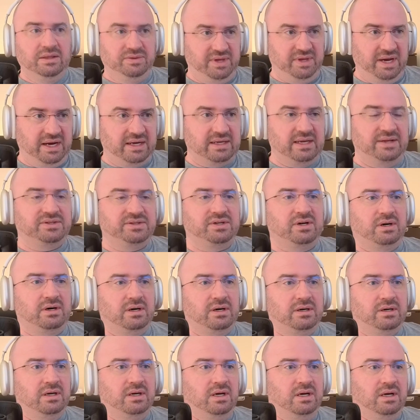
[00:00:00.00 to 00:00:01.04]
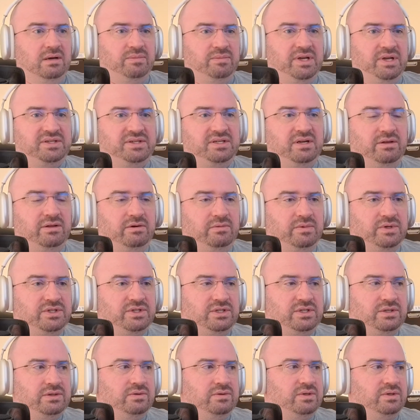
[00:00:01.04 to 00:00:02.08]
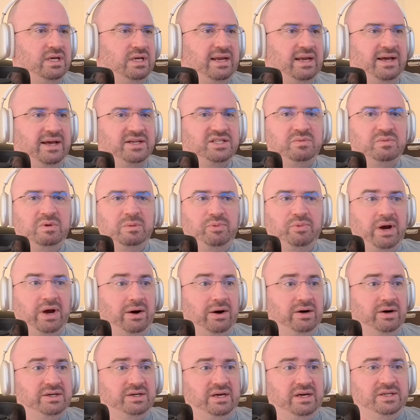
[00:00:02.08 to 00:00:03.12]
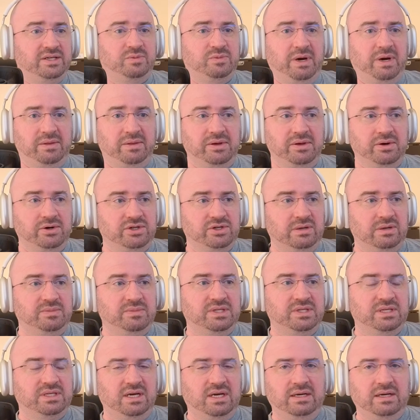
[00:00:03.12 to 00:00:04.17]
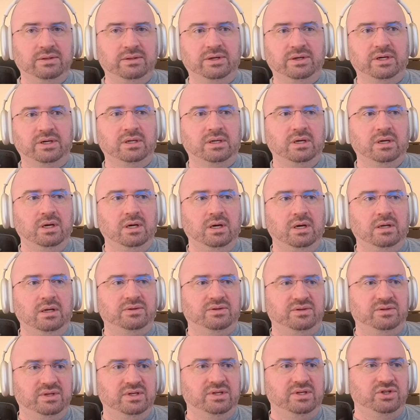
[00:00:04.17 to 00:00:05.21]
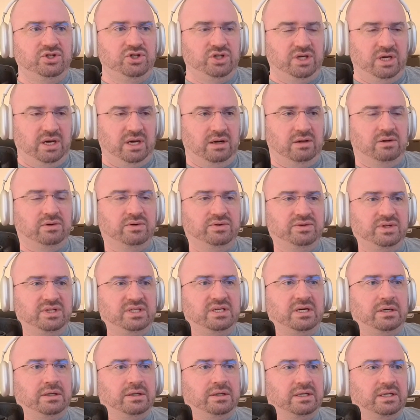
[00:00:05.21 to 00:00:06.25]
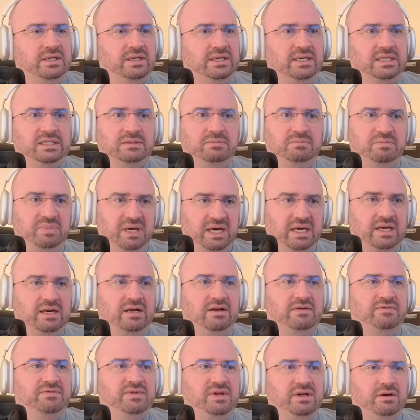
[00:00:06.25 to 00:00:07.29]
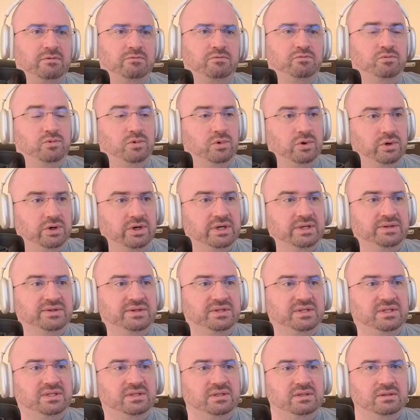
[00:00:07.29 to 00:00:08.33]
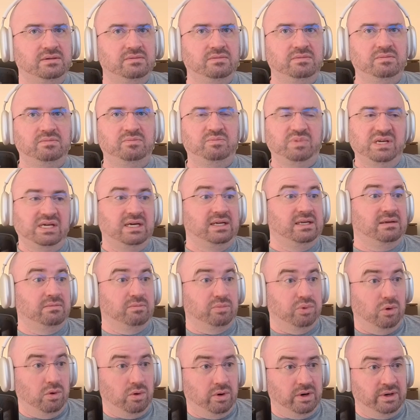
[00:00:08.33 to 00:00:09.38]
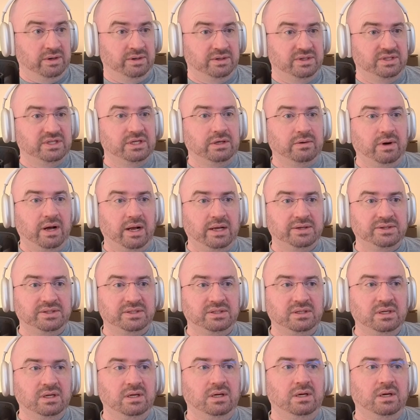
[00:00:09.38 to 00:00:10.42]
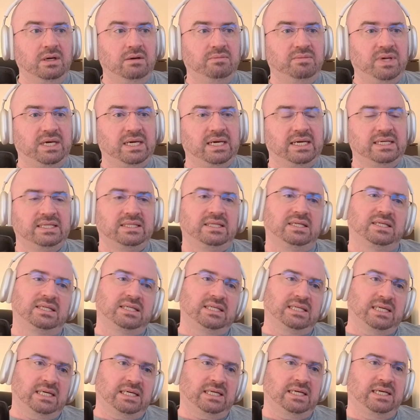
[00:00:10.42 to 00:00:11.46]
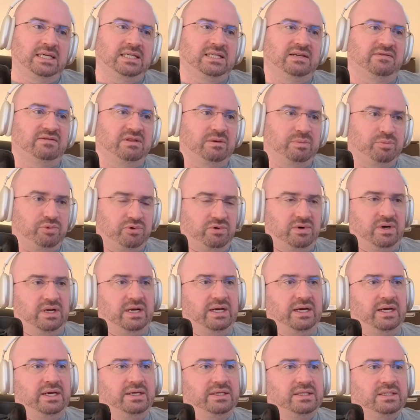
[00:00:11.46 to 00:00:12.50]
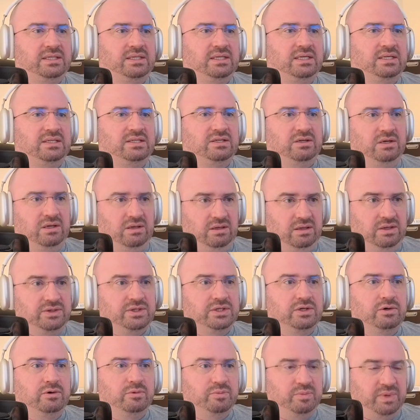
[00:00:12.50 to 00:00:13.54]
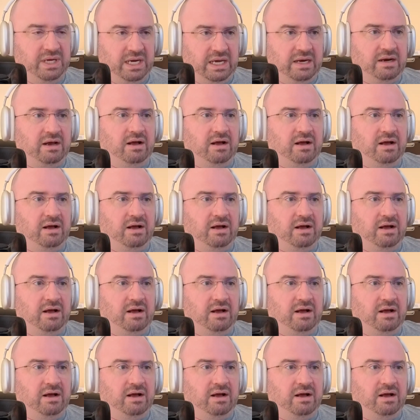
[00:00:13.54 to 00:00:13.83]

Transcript: That gets hard. But it's another one too. It has to be prioritized by leadership to say, hey, look, this channel or this area is big enough that it warrants being important to us, because the size of the prize is also big